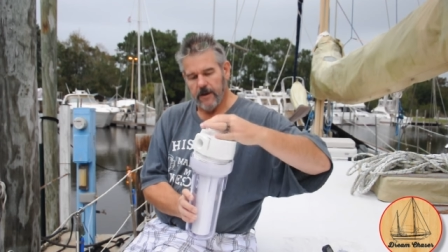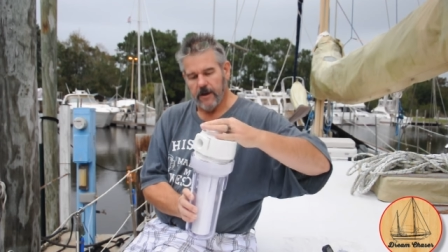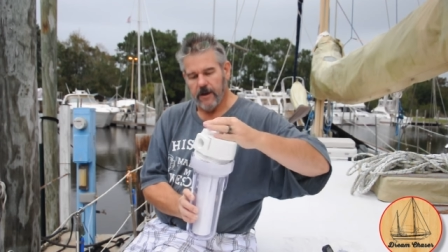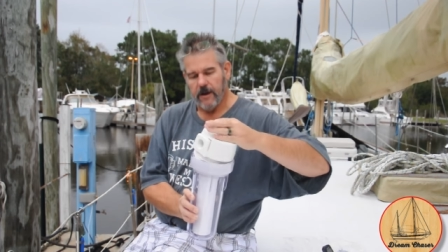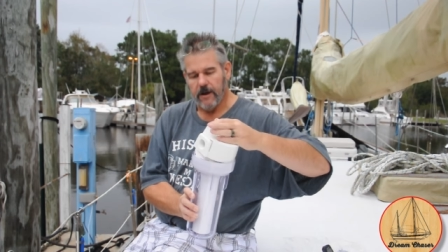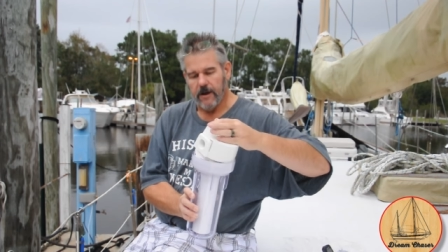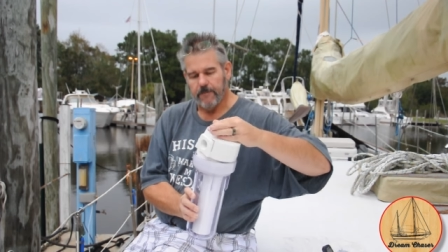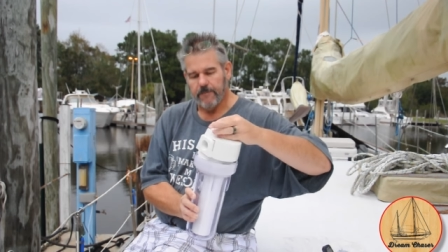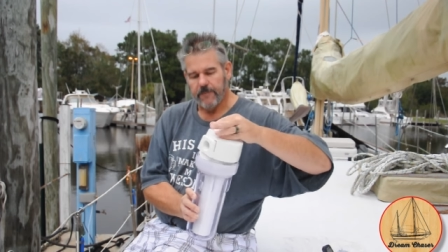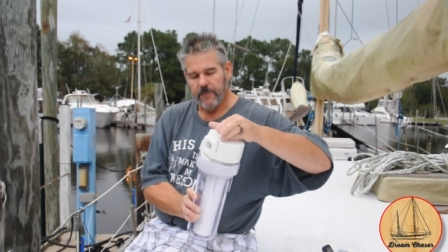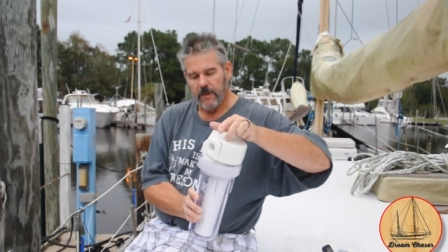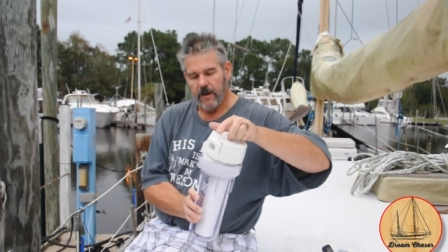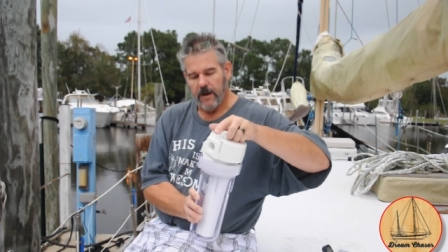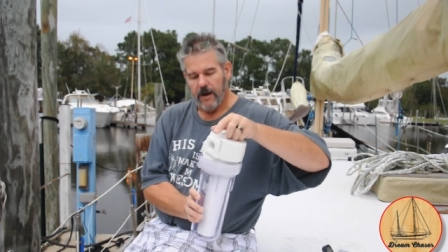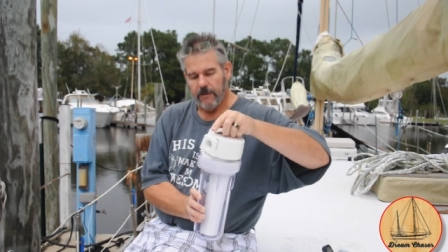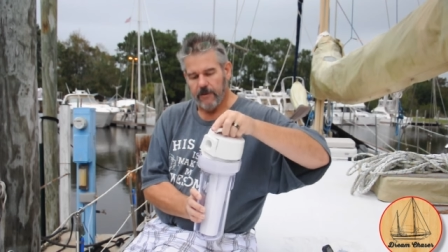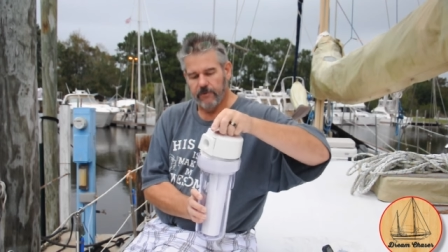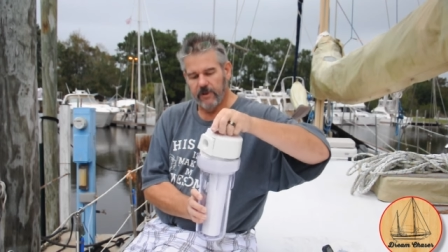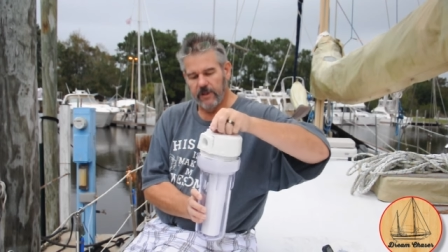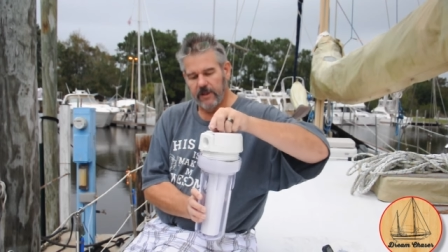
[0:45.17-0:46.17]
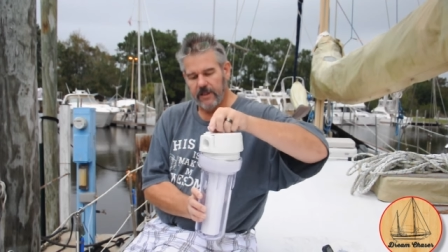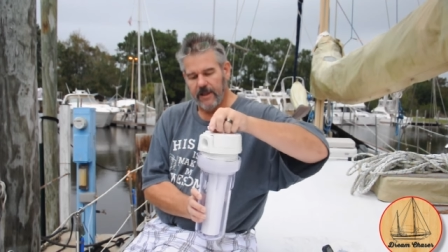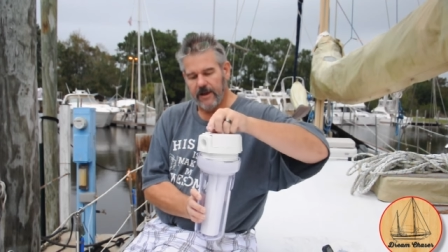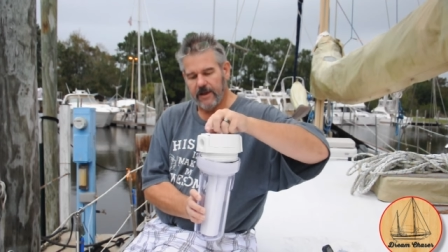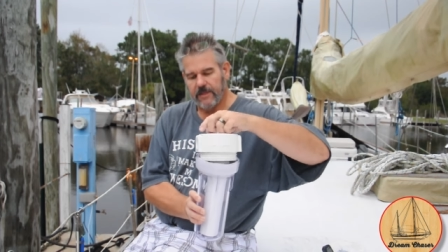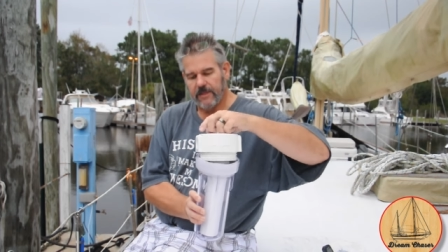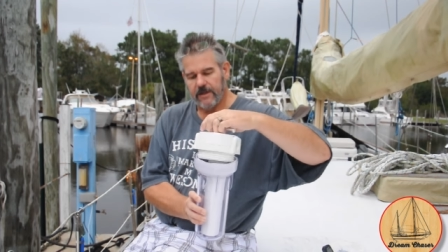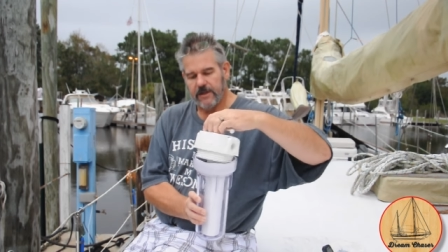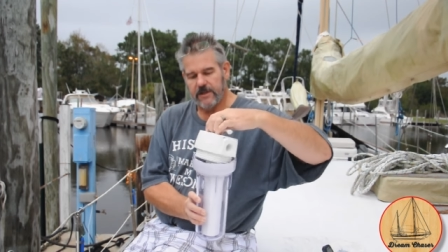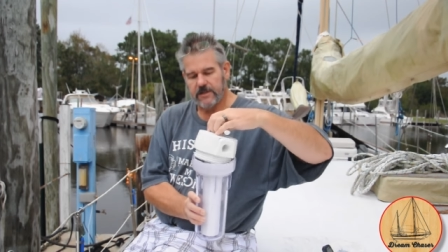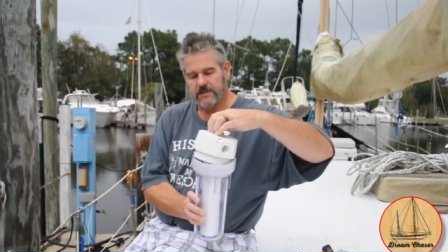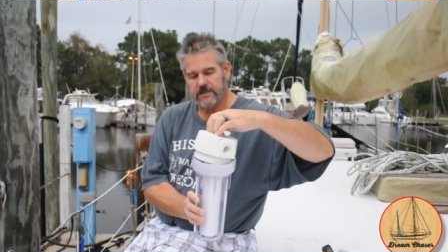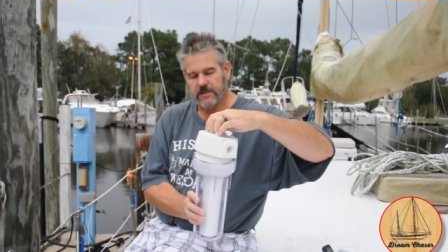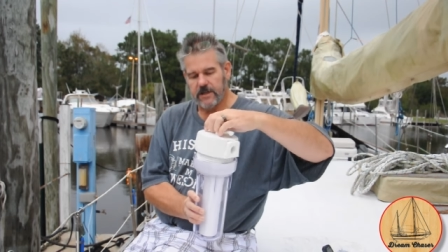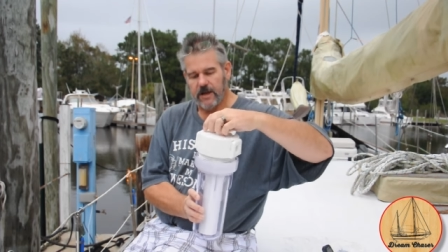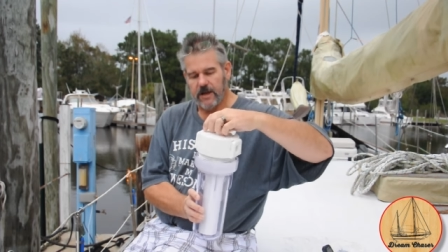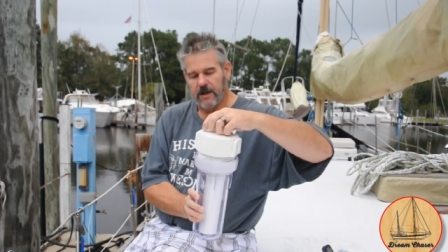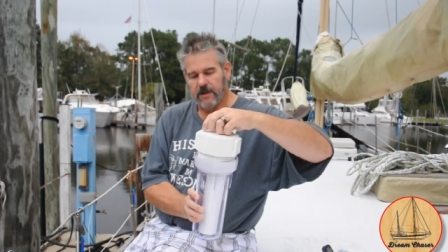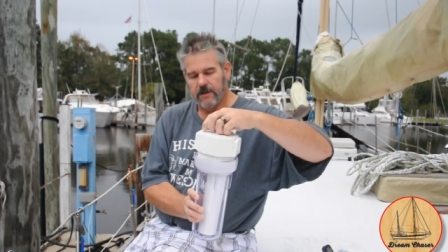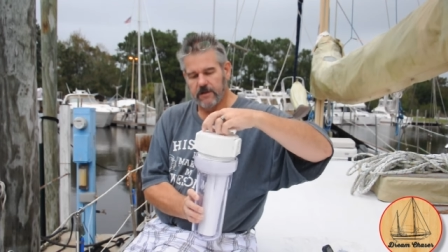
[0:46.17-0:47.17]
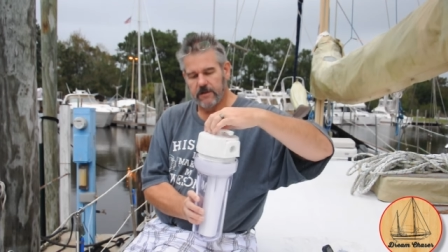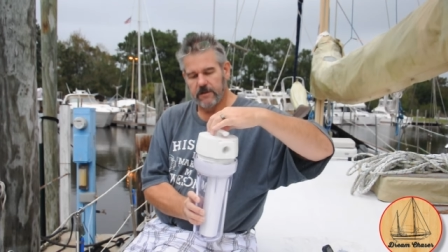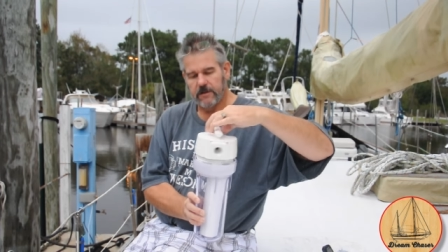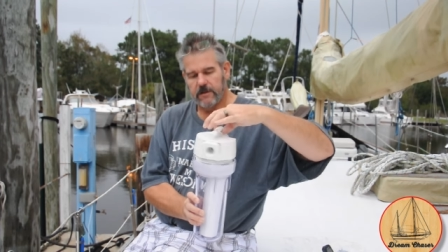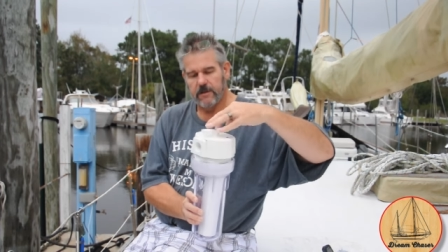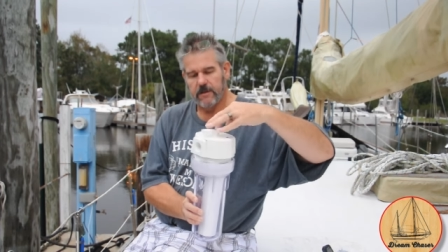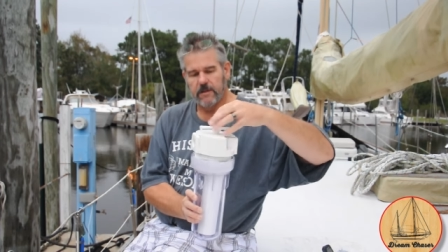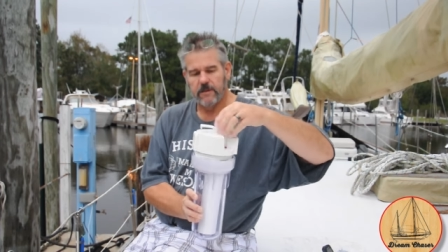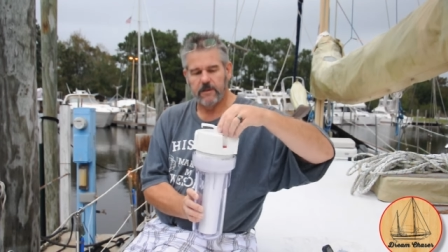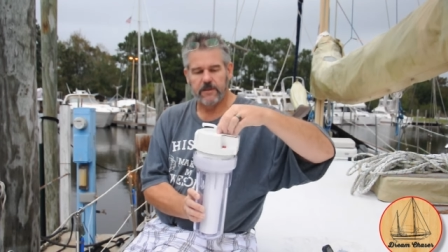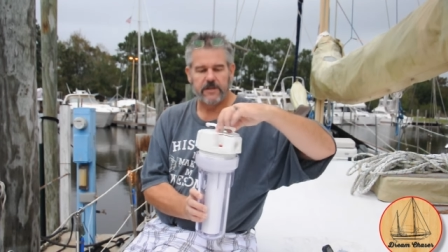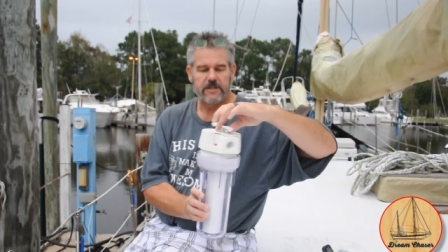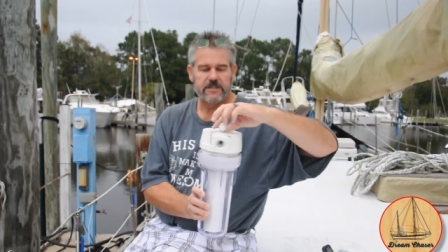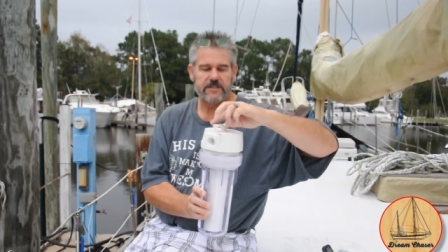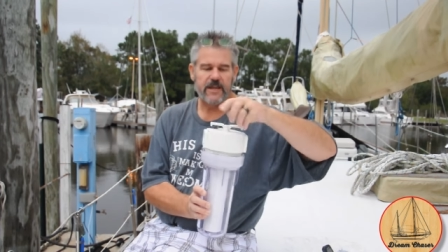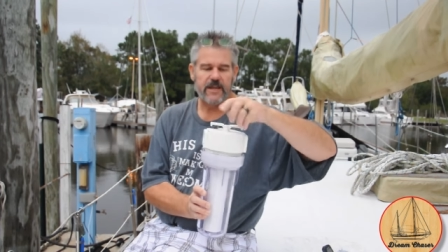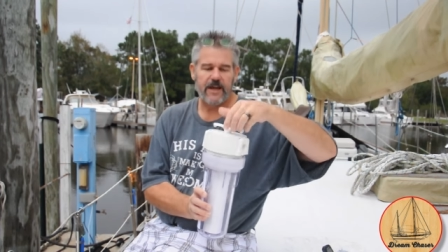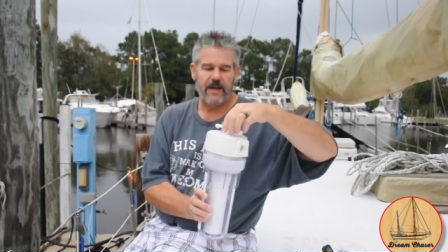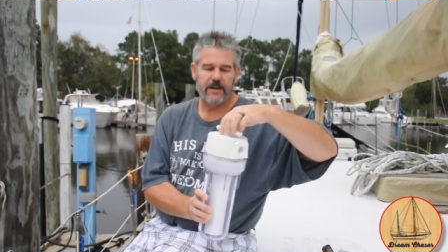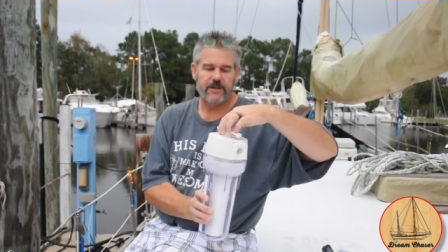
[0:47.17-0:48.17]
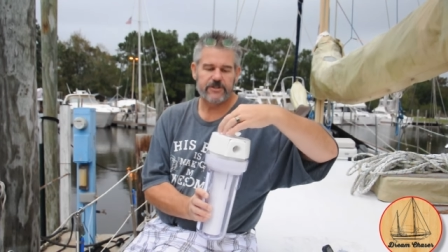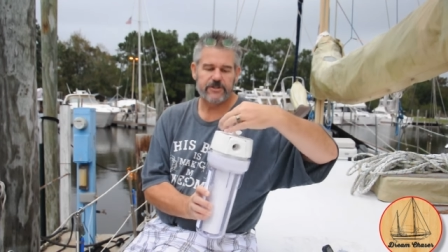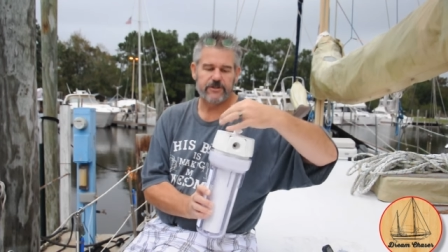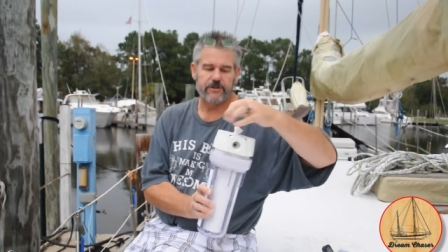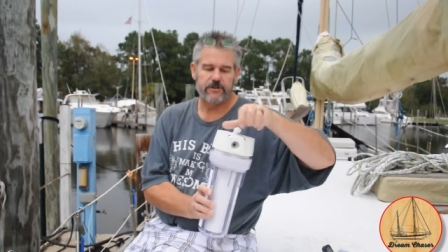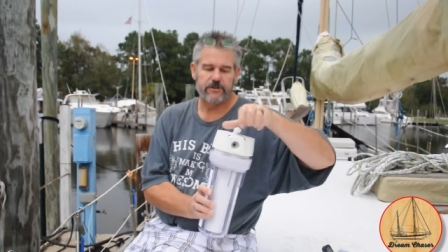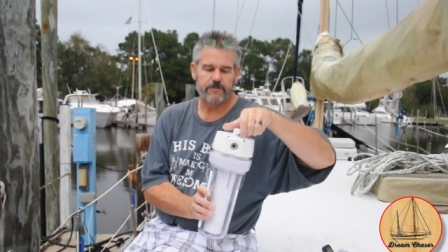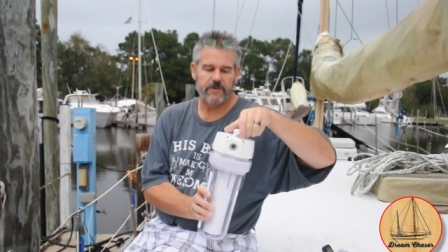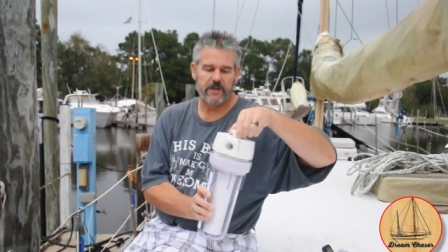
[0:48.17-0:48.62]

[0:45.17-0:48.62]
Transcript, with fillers: I really like these canisters